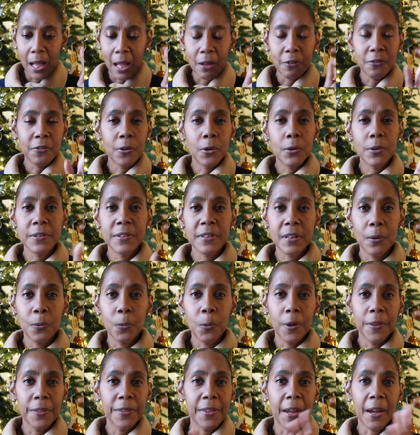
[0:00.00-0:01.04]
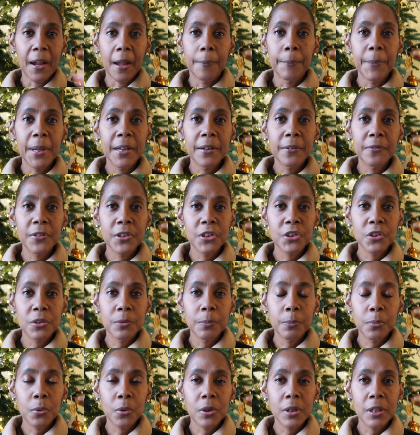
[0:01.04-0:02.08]
I'll focus on one thing. I made a
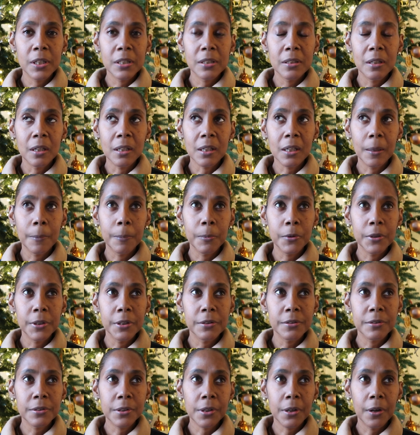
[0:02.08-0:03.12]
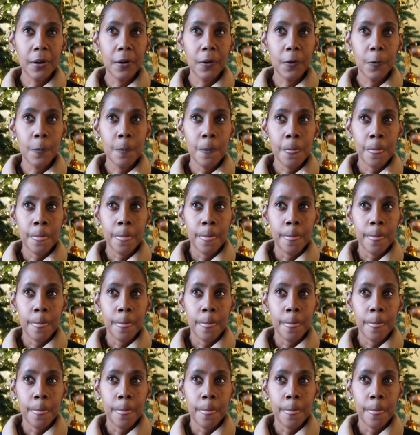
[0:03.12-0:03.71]
vision board a couple years ago